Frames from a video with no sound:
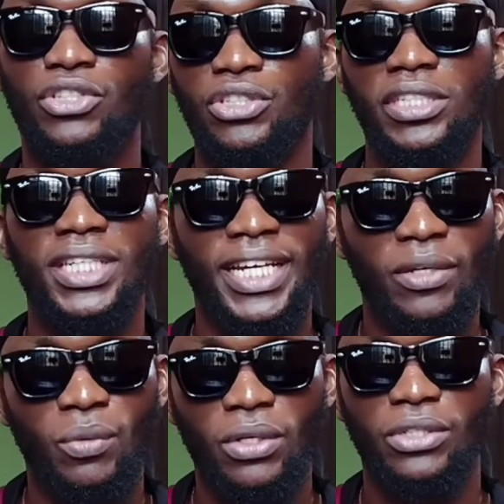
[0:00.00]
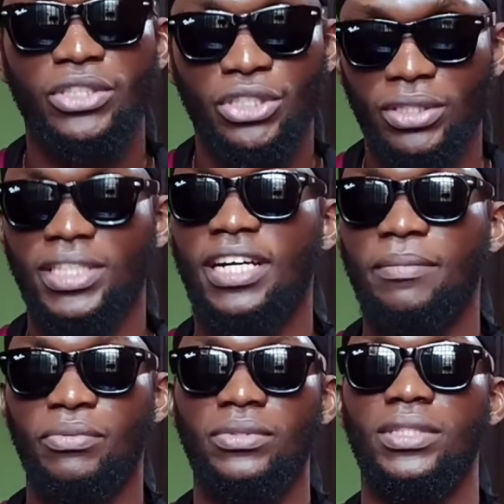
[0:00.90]
You didn't like what just
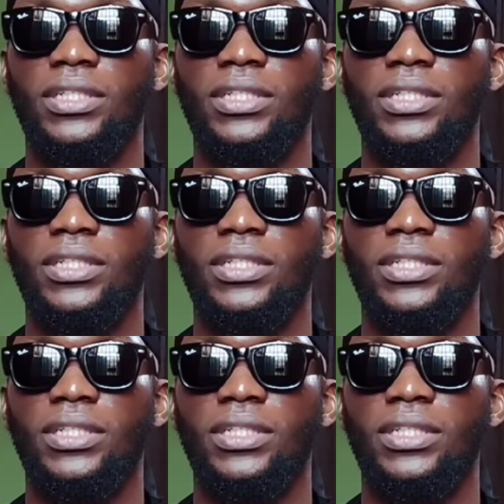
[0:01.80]
happened.